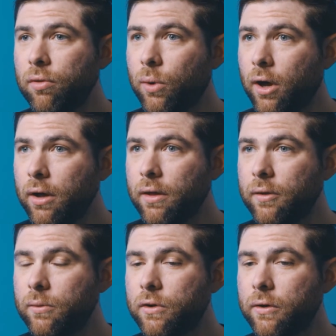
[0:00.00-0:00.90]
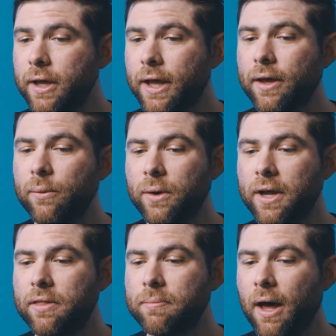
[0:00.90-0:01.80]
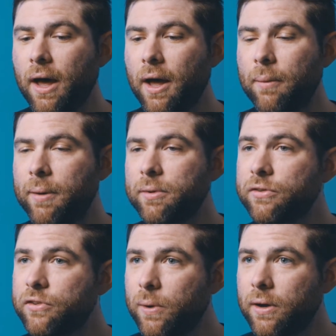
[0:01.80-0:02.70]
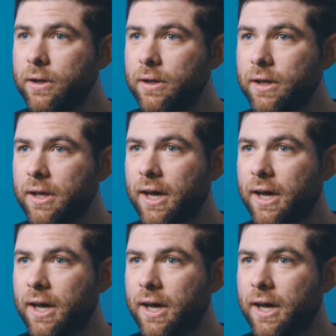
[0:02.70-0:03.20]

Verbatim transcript: of the work that I'm doing with my business partner,